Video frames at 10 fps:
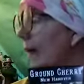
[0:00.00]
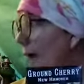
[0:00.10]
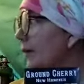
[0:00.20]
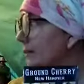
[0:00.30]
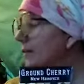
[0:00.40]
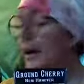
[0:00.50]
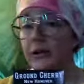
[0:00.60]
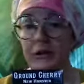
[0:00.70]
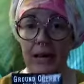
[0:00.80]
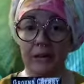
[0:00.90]
Yeah, yeah,
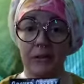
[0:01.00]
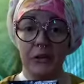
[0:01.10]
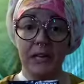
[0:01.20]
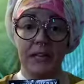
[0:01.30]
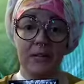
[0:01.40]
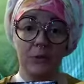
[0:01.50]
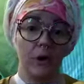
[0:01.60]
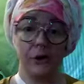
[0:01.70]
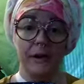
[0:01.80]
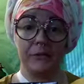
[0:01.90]
you can. You can eat these
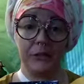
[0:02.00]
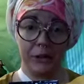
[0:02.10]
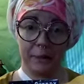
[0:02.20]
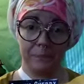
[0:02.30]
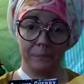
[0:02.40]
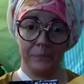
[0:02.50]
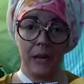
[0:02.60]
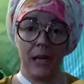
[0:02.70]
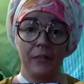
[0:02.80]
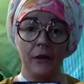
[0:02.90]
raw. You don't have to cook that them. That
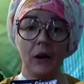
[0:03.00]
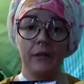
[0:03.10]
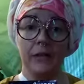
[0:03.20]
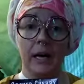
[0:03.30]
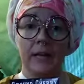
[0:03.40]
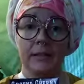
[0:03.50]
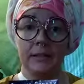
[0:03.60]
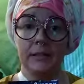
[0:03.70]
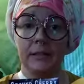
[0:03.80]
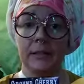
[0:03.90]
means they're all uh,
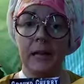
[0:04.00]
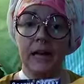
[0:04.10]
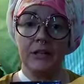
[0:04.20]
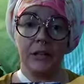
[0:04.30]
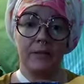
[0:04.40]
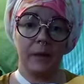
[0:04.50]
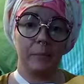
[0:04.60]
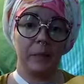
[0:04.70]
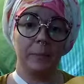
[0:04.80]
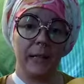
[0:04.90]
nightshade
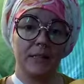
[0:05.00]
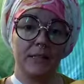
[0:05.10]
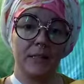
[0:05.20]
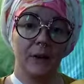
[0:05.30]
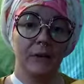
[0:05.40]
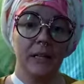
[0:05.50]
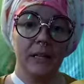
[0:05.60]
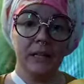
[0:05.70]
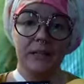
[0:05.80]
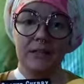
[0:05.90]
family plants, though.
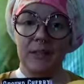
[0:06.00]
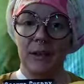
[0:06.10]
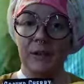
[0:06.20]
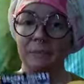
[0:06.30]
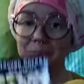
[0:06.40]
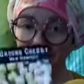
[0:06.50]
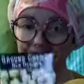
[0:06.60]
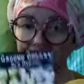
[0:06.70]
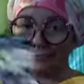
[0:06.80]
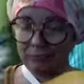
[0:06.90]
So
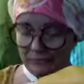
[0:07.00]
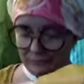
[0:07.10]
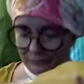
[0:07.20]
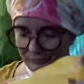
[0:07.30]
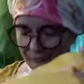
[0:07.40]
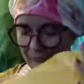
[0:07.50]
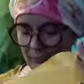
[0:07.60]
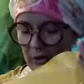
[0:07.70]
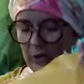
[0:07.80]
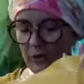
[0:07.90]
that means they're
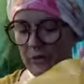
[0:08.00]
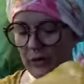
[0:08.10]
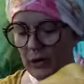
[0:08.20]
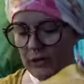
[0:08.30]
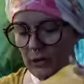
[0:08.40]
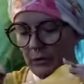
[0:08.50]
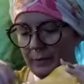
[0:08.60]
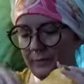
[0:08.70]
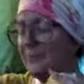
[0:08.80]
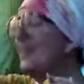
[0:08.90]
snacks. They're they're also
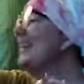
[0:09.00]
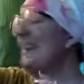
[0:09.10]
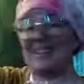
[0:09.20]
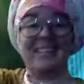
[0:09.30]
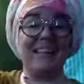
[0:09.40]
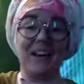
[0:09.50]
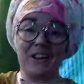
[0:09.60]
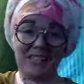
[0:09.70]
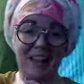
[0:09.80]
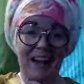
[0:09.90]
on Yes, they
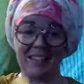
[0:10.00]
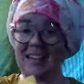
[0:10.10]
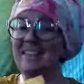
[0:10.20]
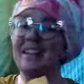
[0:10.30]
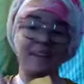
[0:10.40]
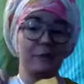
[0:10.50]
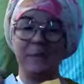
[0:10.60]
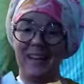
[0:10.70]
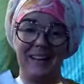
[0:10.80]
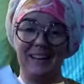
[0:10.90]
are snacks. They never
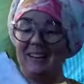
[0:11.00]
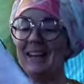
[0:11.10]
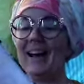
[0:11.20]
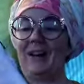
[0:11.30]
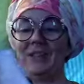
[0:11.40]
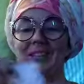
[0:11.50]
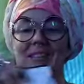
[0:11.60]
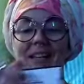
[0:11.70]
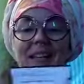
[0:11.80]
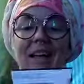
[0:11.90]
make it into the house.